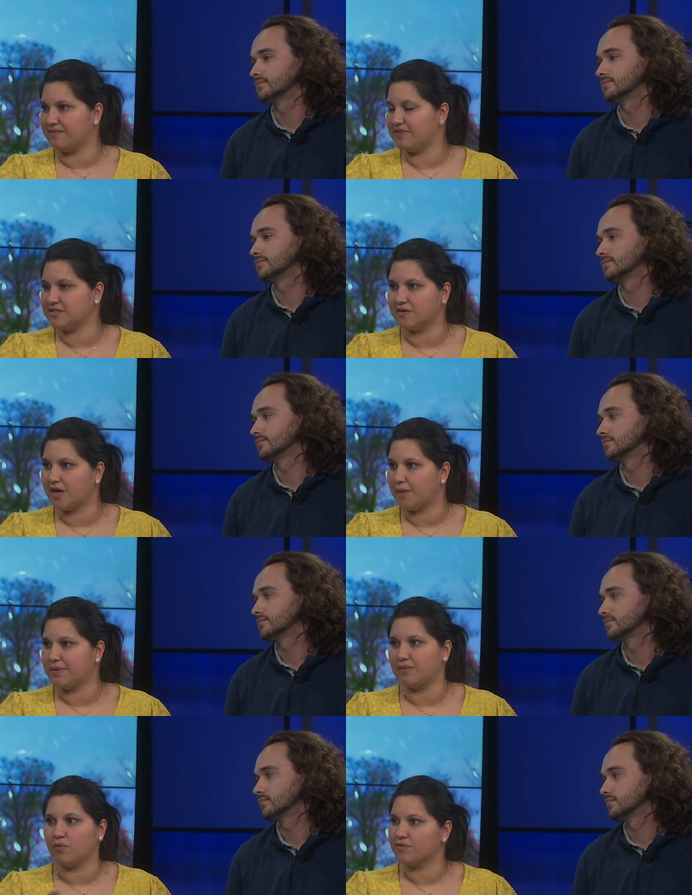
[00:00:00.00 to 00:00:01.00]
Speaker 1: a physical copy and
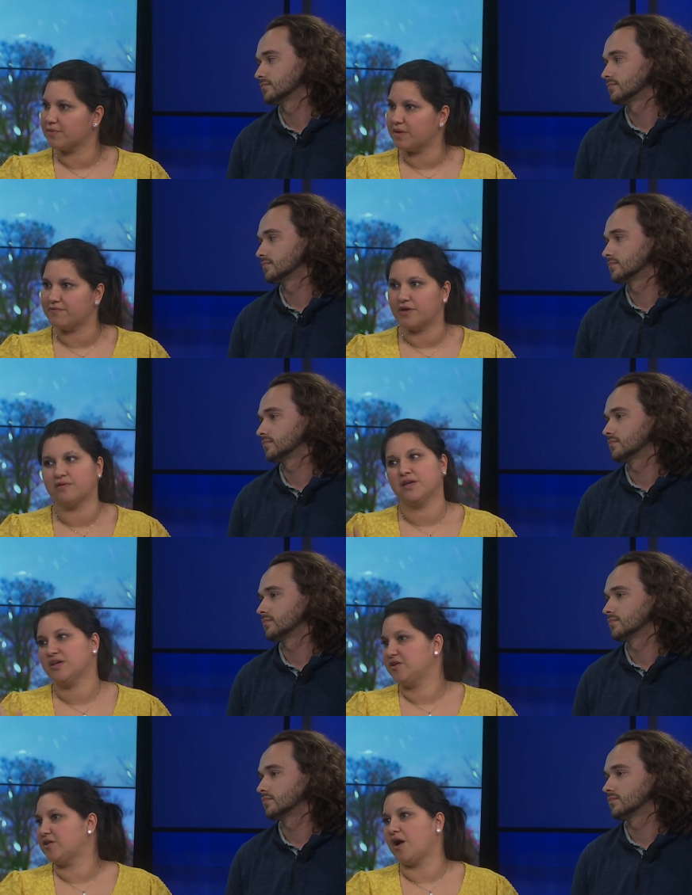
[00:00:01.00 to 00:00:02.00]
work from your phone, you
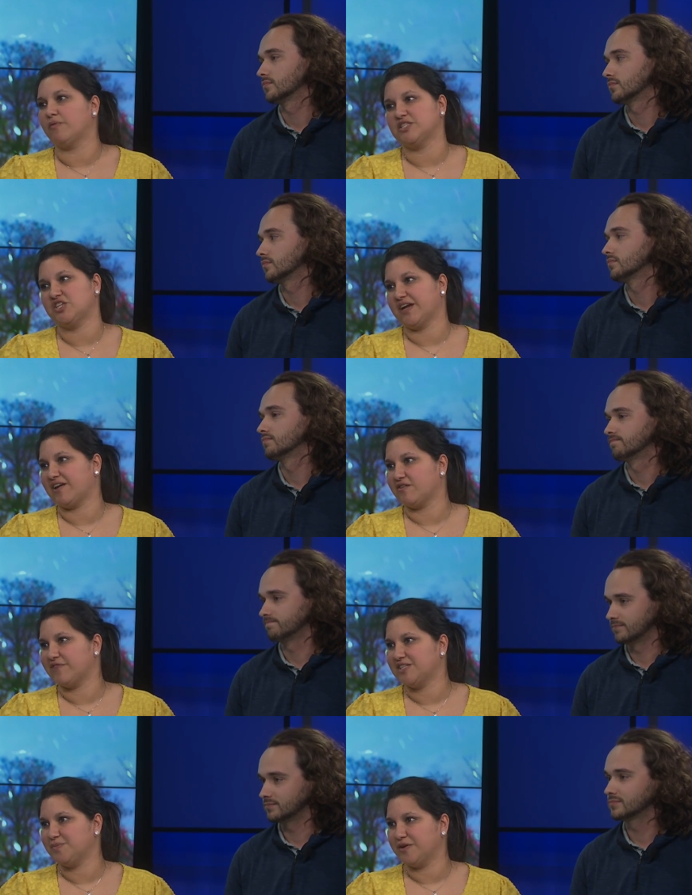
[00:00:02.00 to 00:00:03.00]
can always check out our
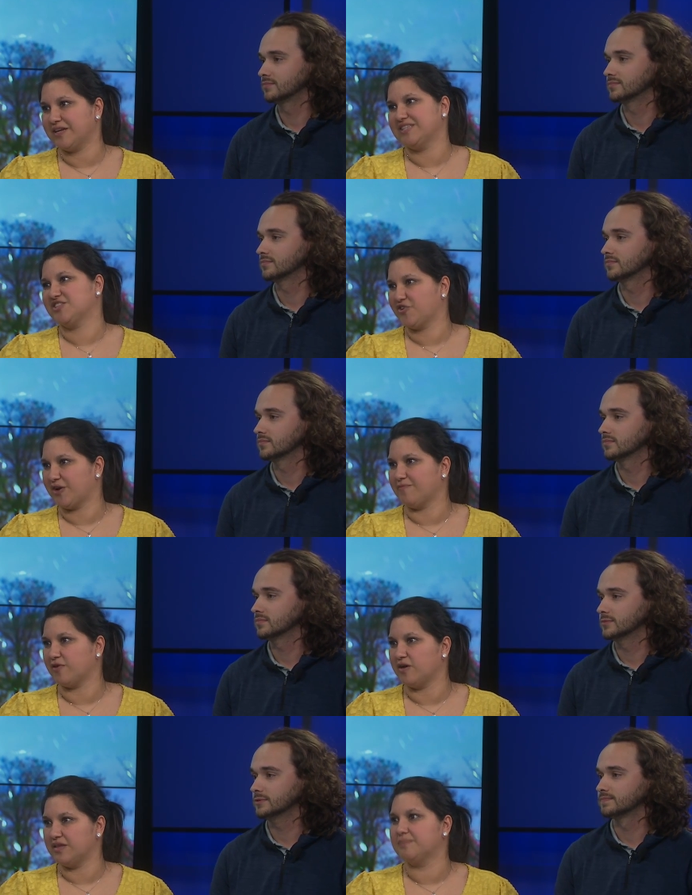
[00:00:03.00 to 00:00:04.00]
Facebook and Instagram for all
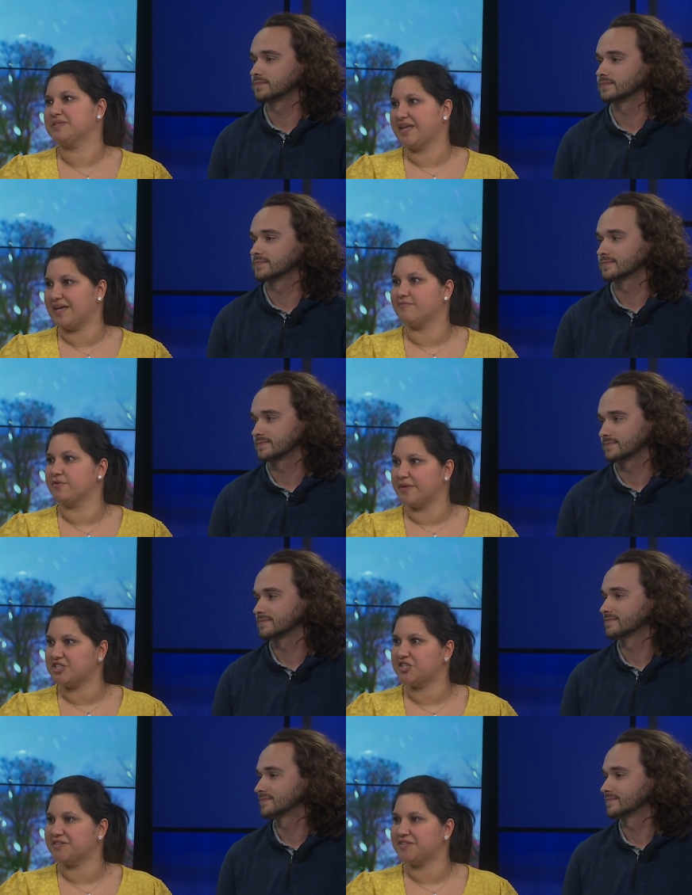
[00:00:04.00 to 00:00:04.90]
the up-to-date information.